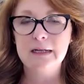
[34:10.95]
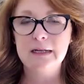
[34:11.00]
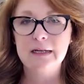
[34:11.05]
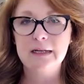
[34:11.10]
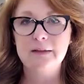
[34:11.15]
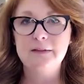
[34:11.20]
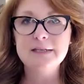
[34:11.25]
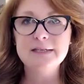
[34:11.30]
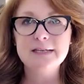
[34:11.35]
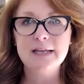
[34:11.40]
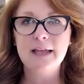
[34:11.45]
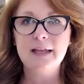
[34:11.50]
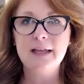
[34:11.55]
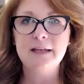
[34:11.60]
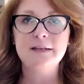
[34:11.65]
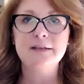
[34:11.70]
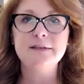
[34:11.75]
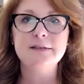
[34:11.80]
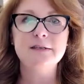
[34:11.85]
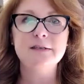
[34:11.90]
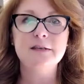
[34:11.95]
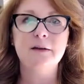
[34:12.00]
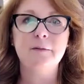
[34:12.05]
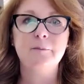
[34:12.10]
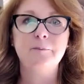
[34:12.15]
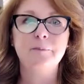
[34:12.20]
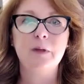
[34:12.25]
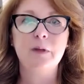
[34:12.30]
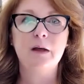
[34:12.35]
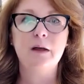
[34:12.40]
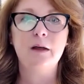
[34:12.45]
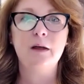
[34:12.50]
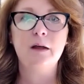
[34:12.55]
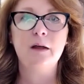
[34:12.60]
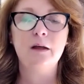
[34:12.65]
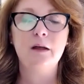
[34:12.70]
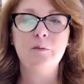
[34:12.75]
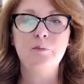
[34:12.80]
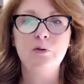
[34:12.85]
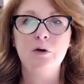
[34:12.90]
This is
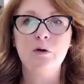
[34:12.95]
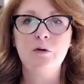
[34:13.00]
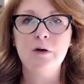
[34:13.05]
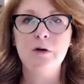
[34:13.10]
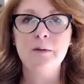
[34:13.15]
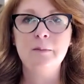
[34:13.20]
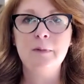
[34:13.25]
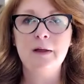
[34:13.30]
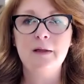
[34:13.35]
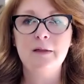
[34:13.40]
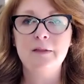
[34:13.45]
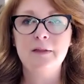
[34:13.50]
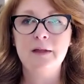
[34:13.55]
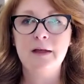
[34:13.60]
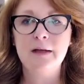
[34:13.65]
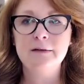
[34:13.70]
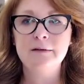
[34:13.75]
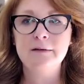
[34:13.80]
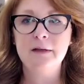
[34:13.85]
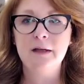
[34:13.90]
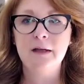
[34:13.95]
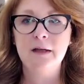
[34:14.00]
a program that